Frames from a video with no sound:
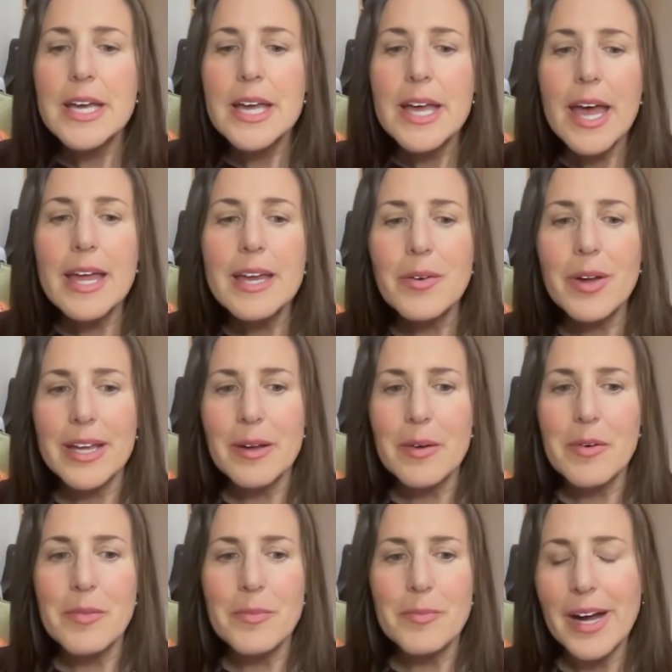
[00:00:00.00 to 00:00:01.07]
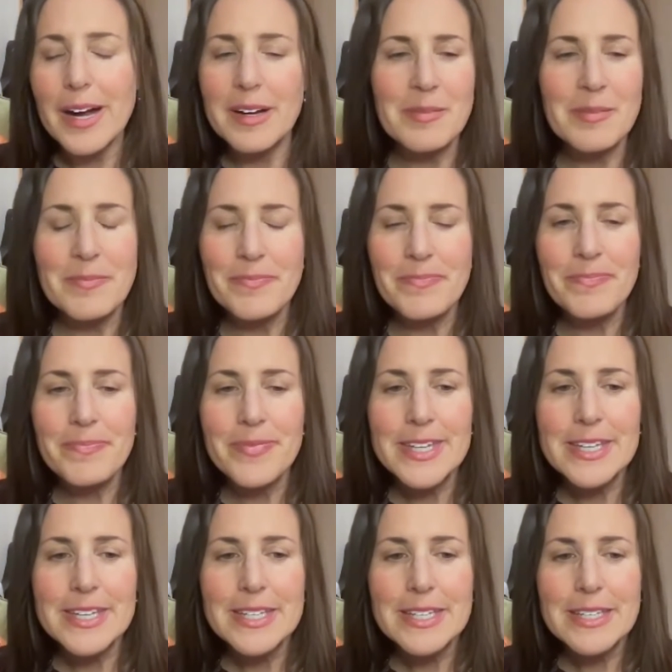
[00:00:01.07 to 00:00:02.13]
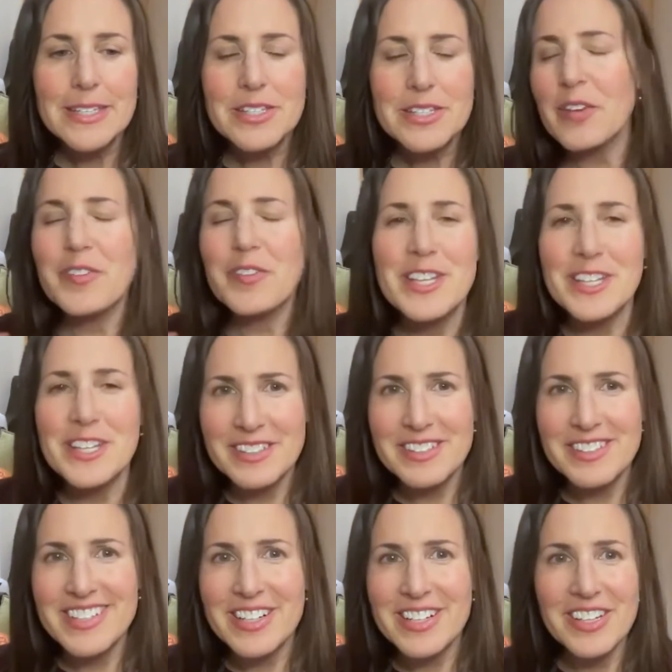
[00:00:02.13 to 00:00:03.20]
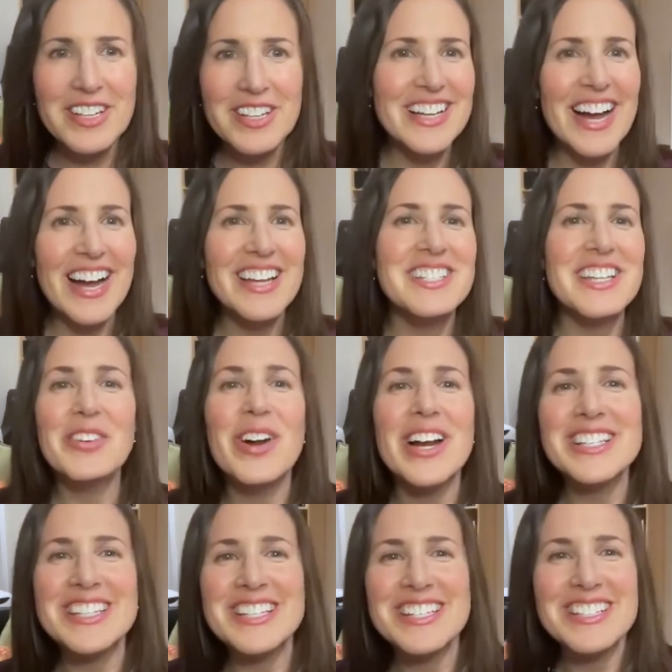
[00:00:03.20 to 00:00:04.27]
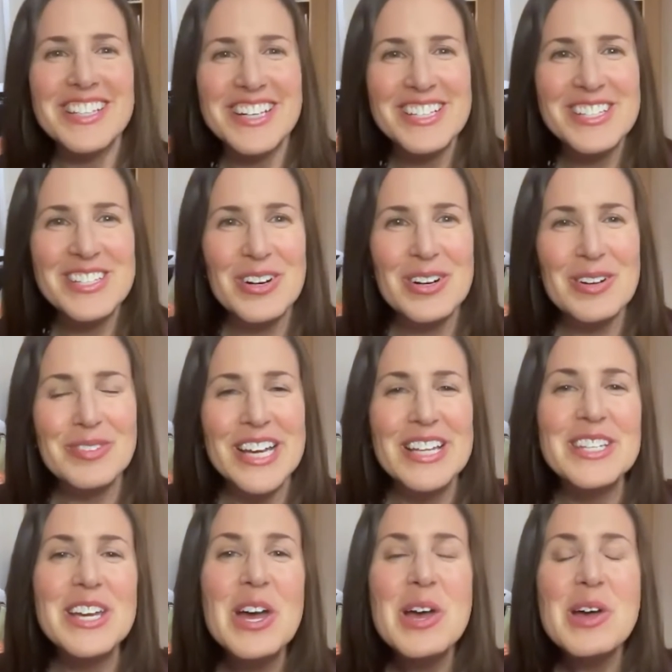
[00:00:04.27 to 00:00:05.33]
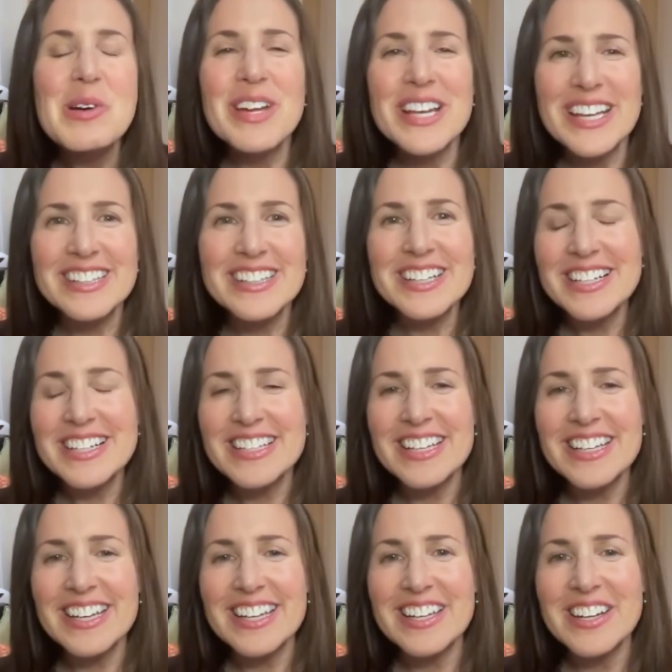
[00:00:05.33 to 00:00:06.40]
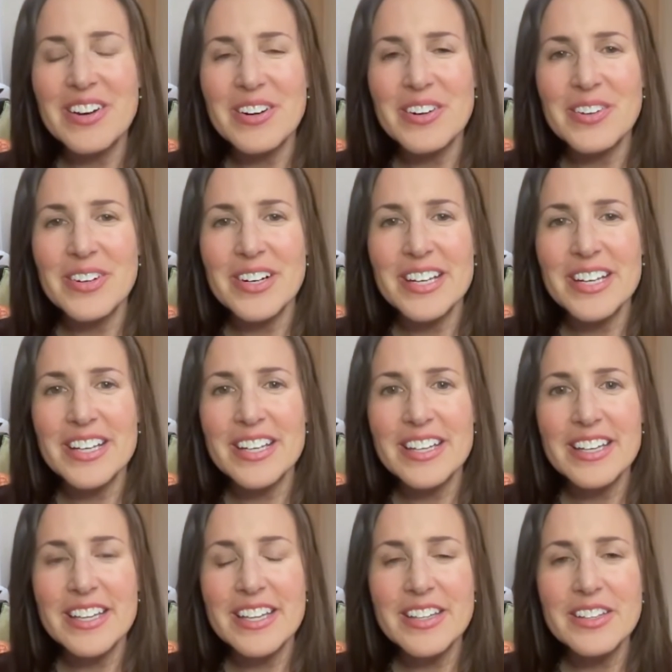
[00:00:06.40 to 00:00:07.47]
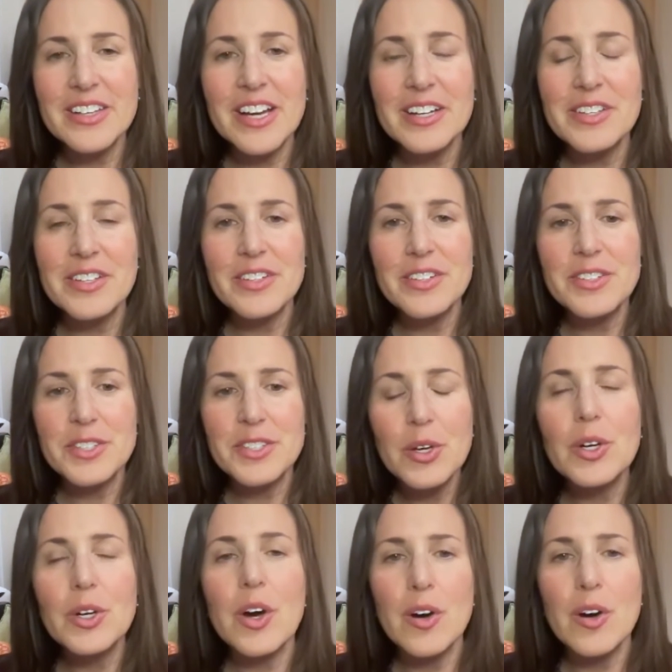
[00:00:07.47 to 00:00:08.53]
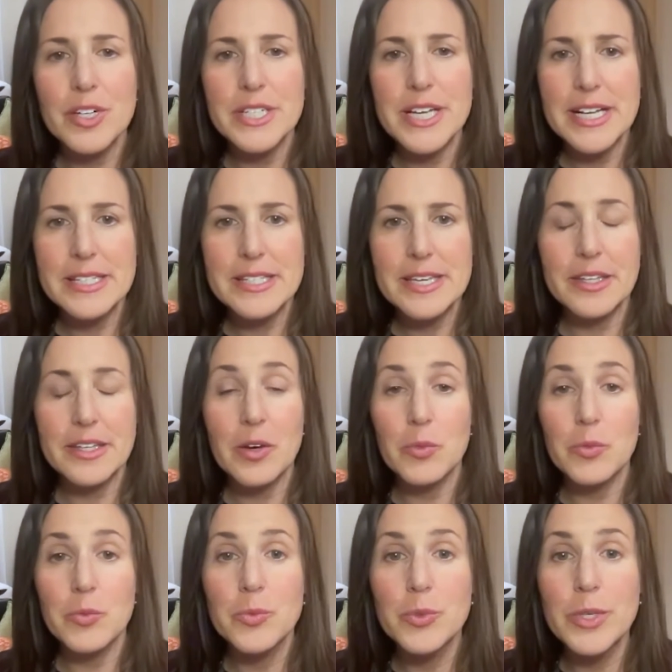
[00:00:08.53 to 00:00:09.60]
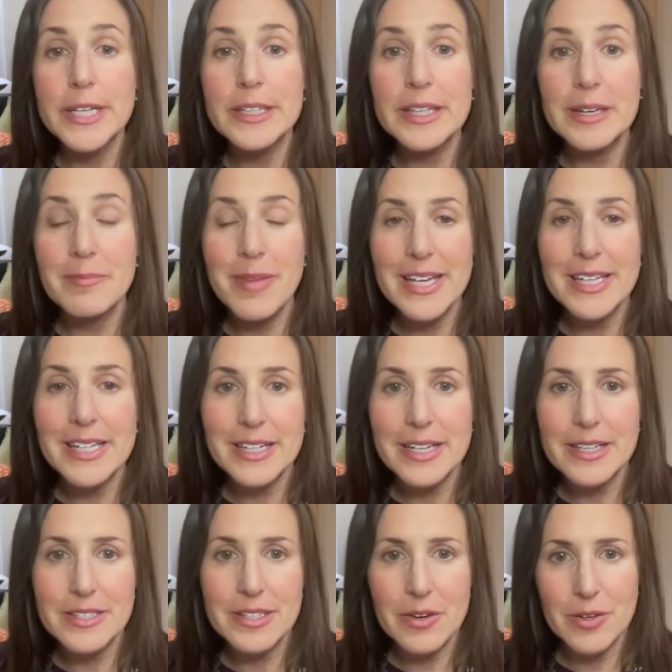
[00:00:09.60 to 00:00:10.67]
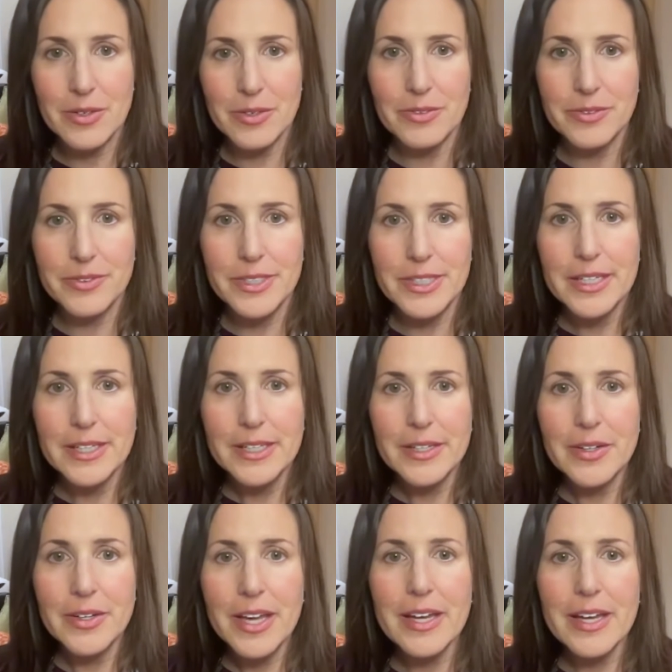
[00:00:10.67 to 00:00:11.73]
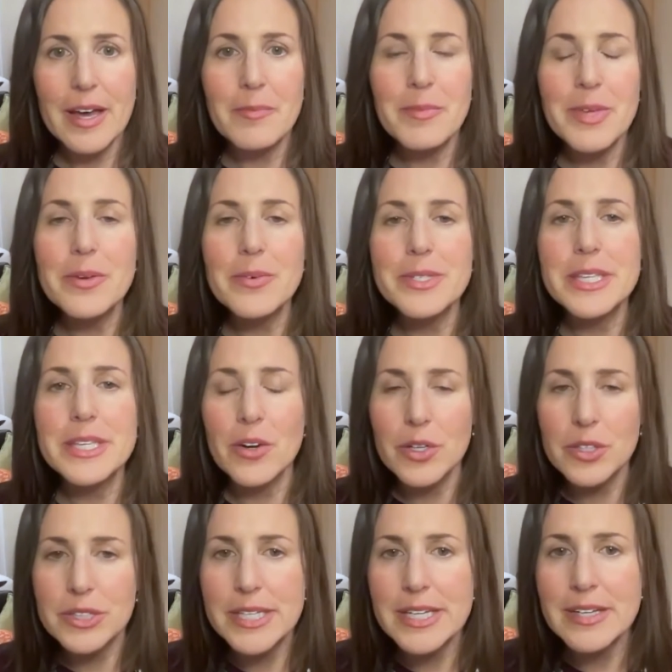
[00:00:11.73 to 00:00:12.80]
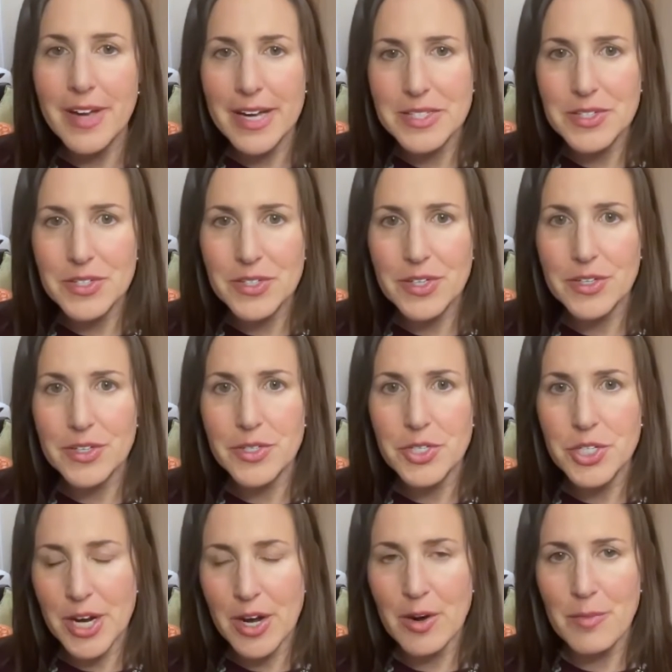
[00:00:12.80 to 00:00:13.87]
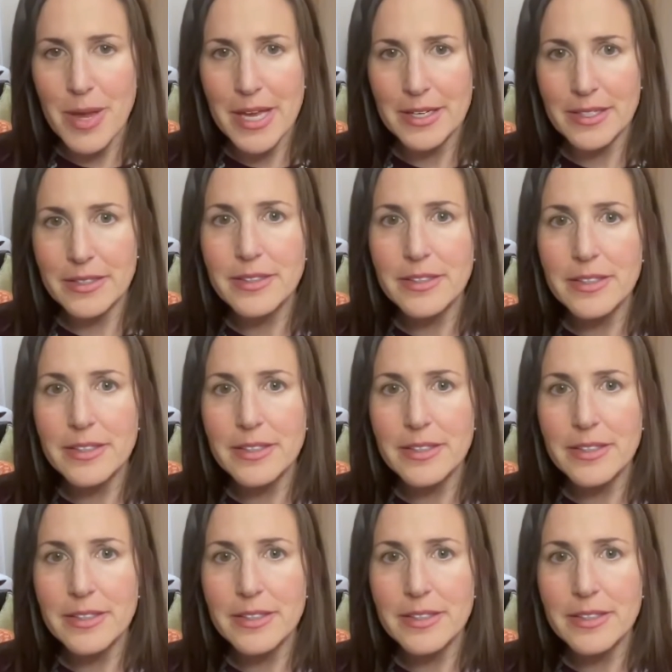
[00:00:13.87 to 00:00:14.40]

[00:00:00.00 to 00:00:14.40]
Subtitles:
Anyway, sorry for the, I digress into like startup land, but Elon, you know, Elon took over Tesla and like really made it his own. Okay. I mean, he was the early investor, chairman,